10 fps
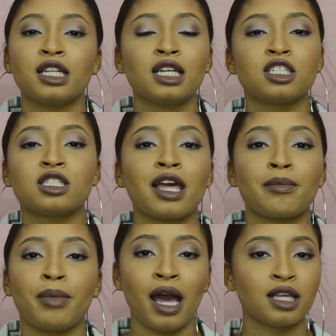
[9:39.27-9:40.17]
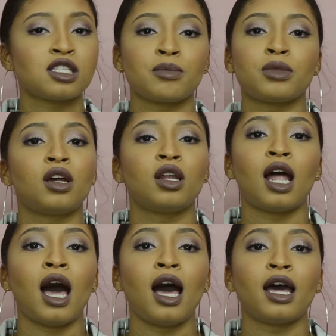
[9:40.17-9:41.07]
That's just like buying something
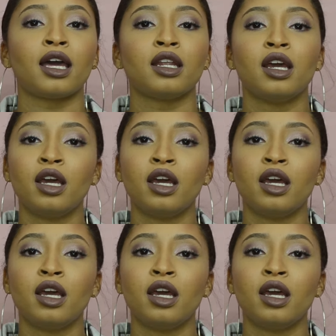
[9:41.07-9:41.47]
online